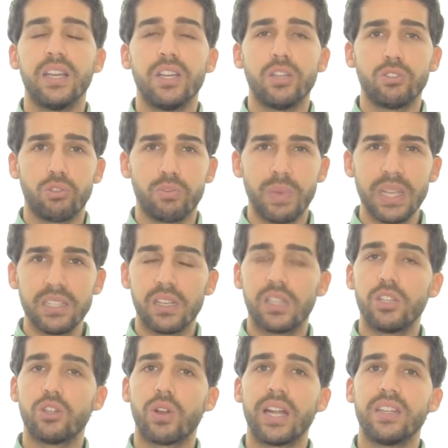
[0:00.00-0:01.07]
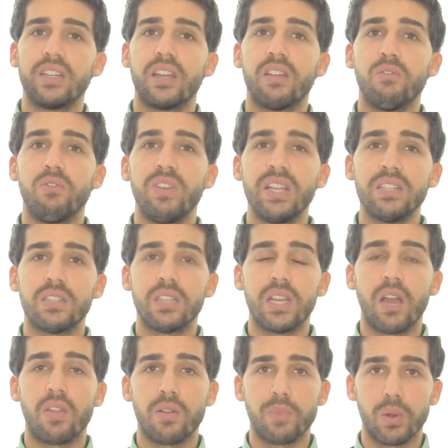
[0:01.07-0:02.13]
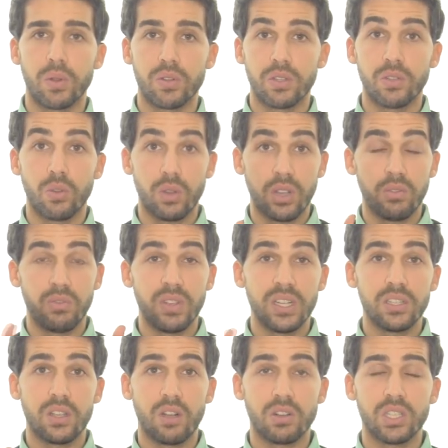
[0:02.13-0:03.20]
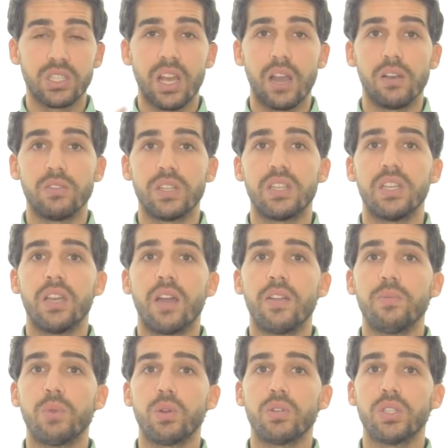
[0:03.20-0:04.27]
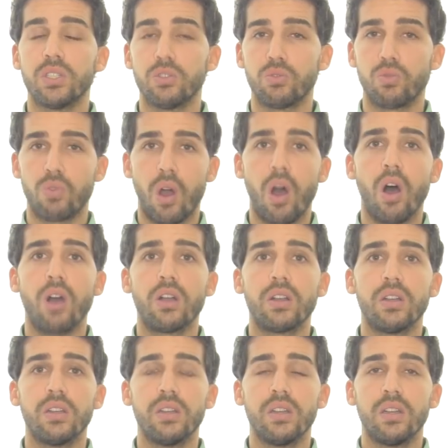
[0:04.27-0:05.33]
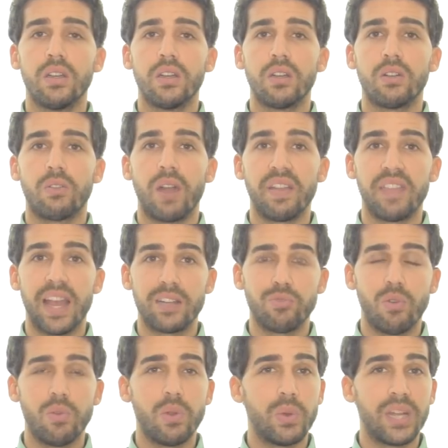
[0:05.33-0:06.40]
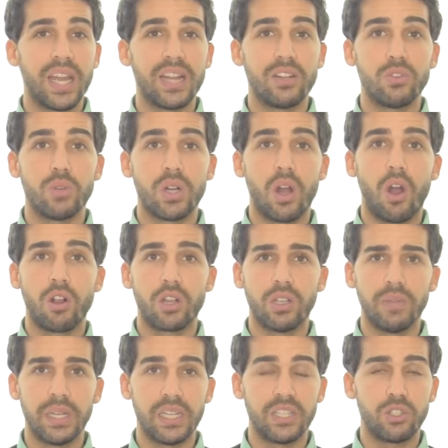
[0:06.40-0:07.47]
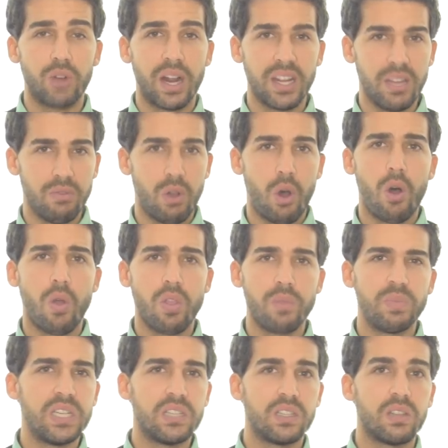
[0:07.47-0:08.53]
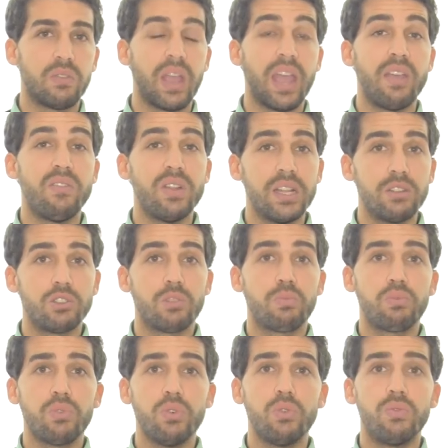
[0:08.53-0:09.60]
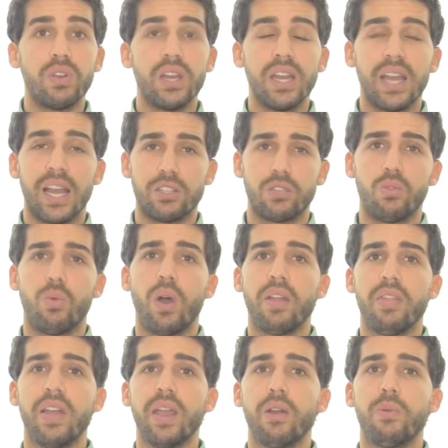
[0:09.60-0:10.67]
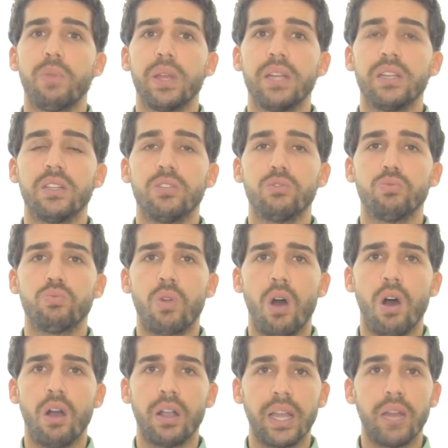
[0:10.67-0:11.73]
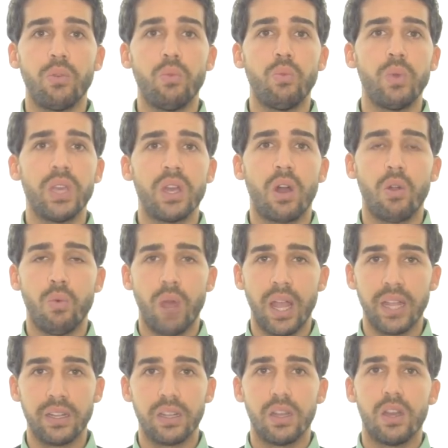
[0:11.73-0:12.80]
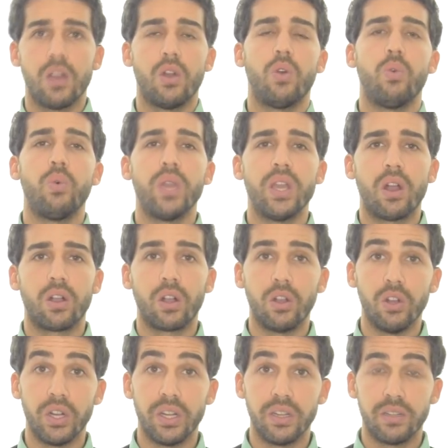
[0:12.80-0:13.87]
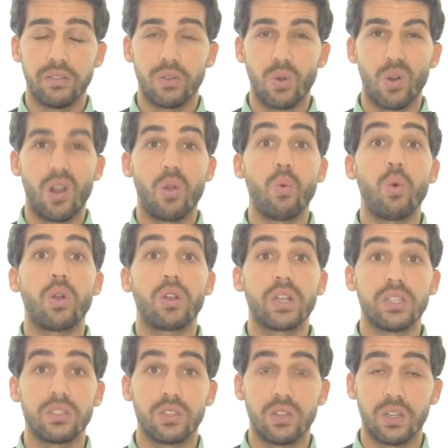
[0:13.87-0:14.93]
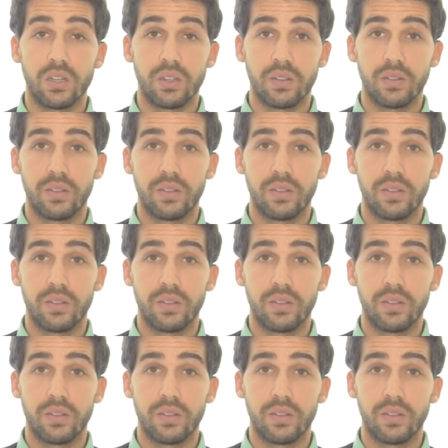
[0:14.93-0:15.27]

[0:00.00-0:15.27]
so it's basically trying to convince the other person or convince ourselves that the other person is wrong. Right? That's when we would get into an argument and try to give all the pieces of evidence or proof as to why their opinion is wrong and we are right, we are good, or our work is good.